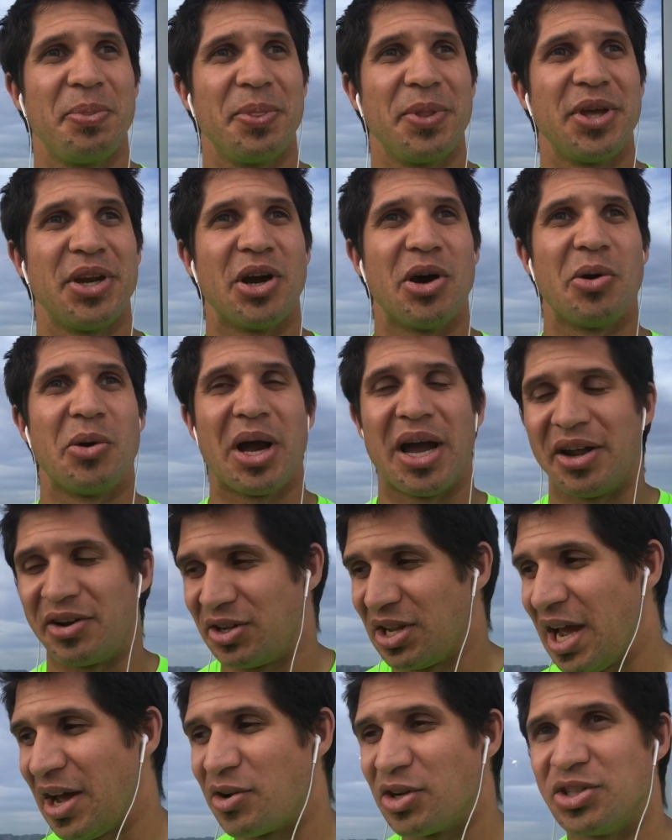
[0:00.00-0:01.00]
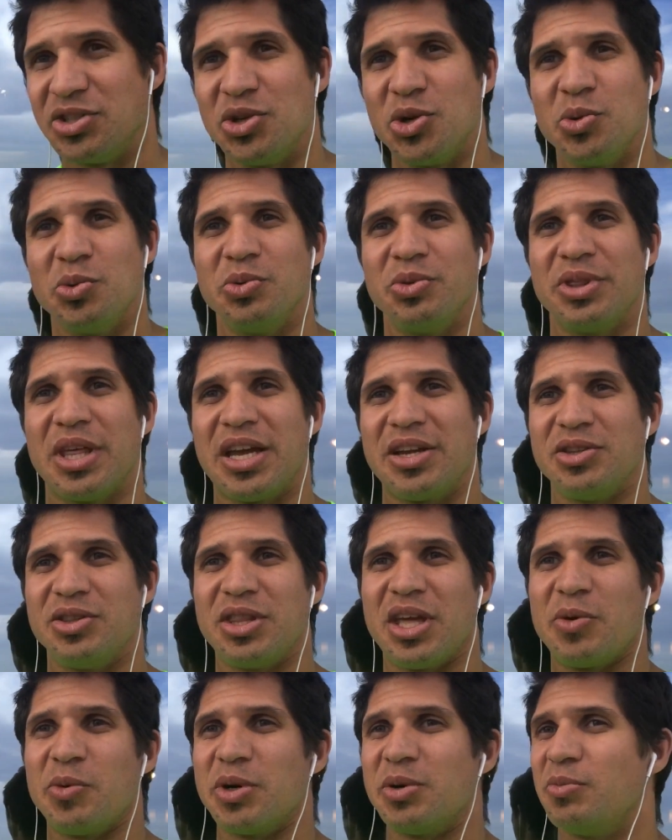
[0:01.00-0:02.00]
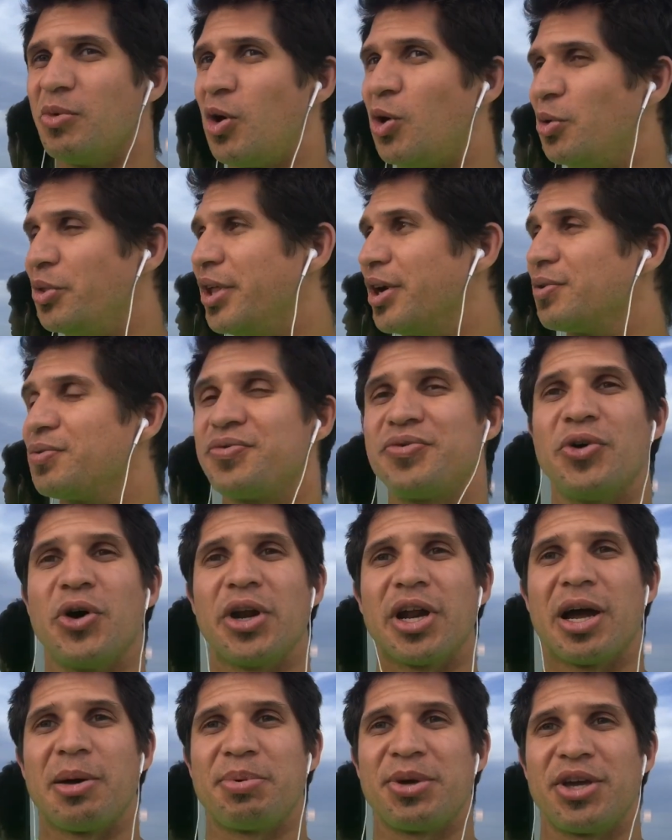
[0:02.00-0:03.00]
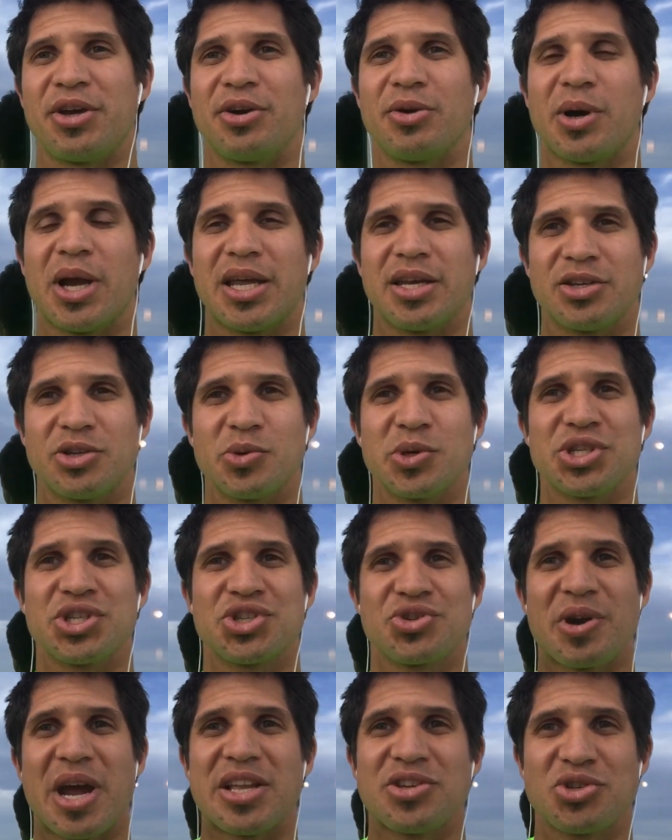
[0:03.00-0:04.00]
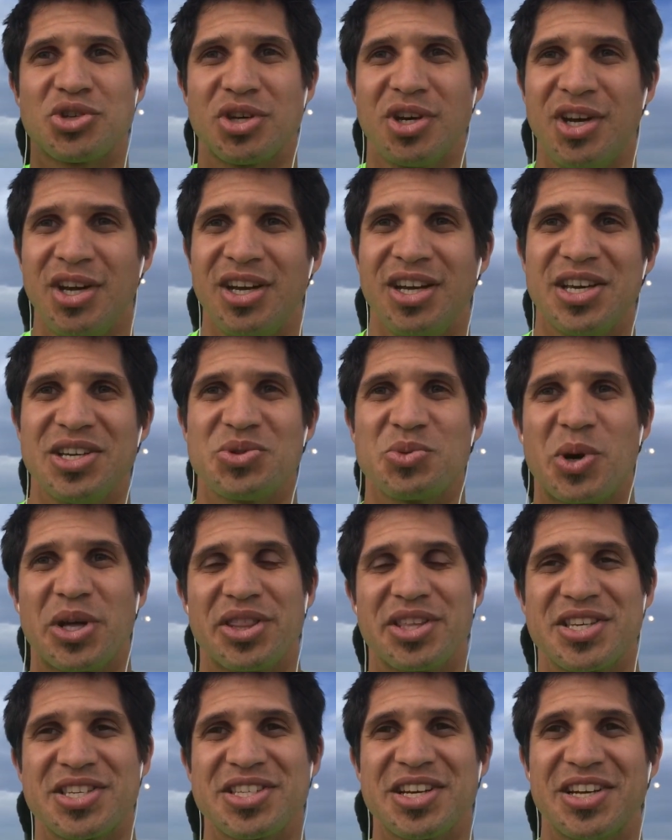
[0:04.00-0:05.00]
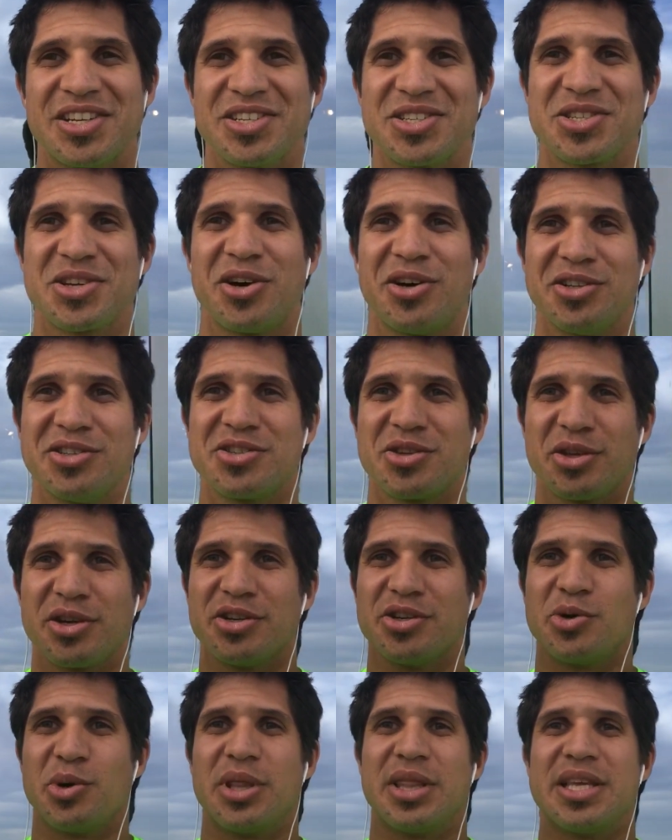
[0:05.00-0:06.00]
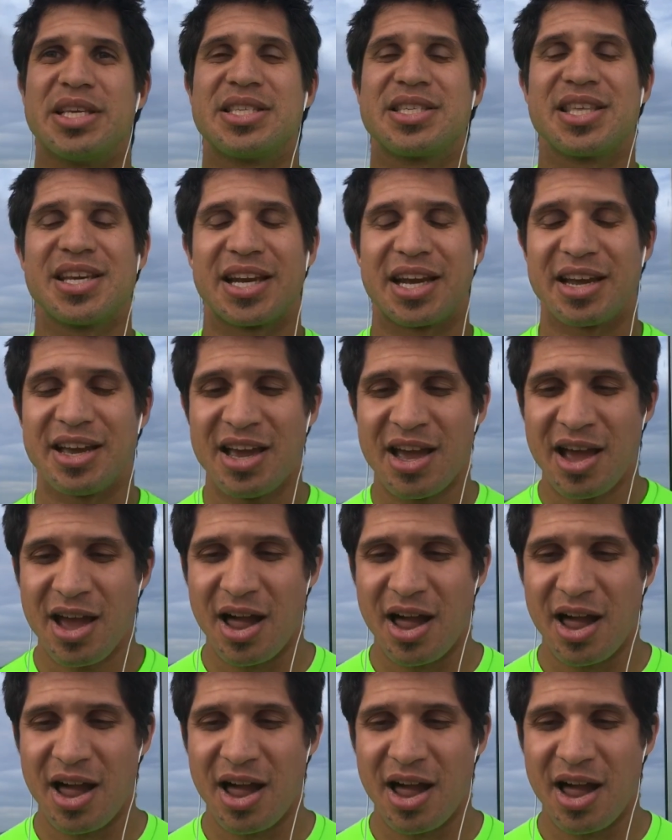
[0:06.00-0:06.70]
You know, how to do, they would hold their foot up here, right, and do a stretch is what the stunt is called. So they're doing this thing.